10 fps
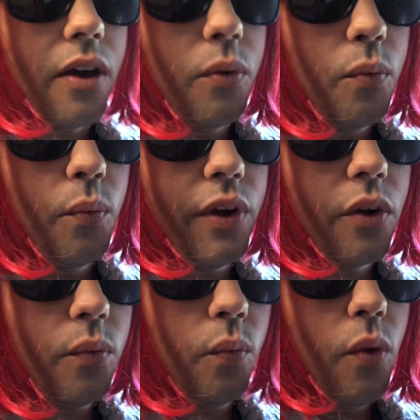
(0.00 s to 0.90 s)
know, we
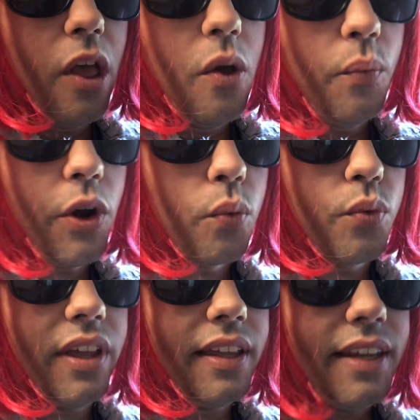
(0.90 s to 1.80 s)
don't
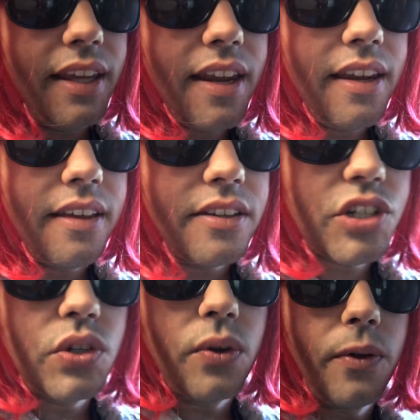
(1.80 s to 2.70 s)
really need any
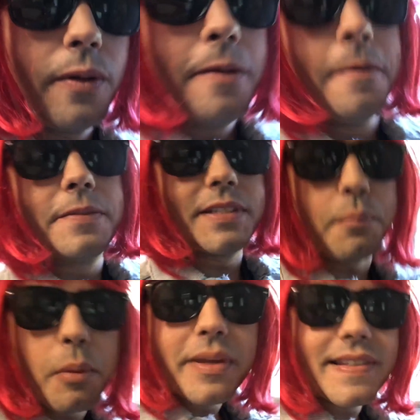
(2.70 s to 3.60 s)
additional
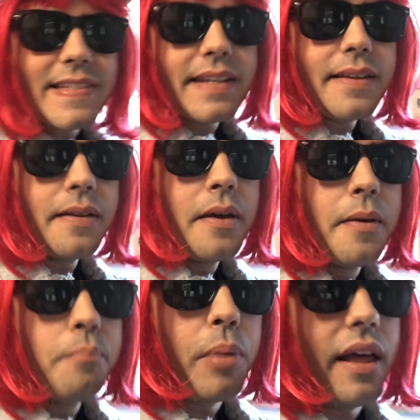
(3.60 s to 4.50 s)
supplements in it.
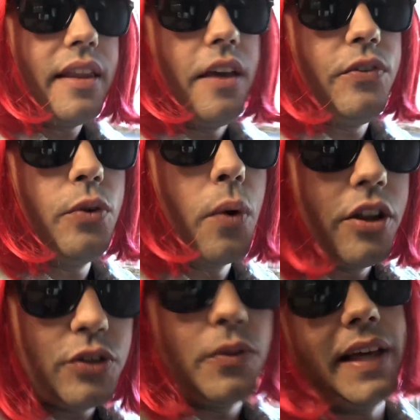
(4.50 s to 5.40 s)
But if you
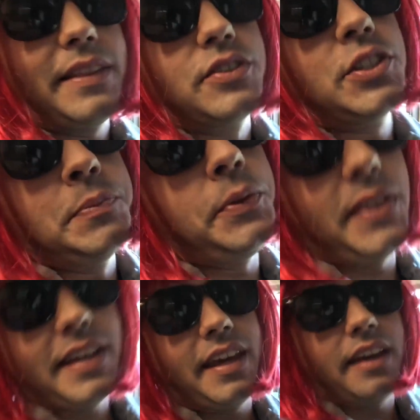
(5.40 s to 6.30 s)
want to do like the
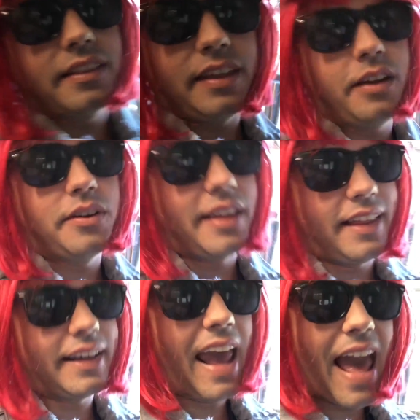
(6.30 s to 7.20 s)
Smoothie King thing where they
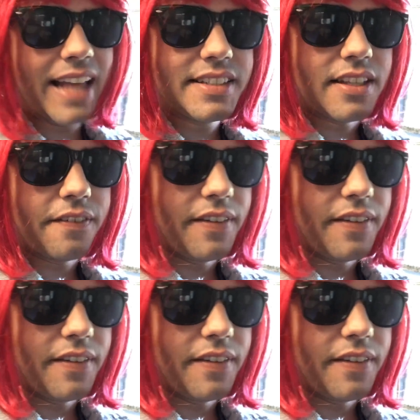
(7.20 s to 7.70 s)
like add stuff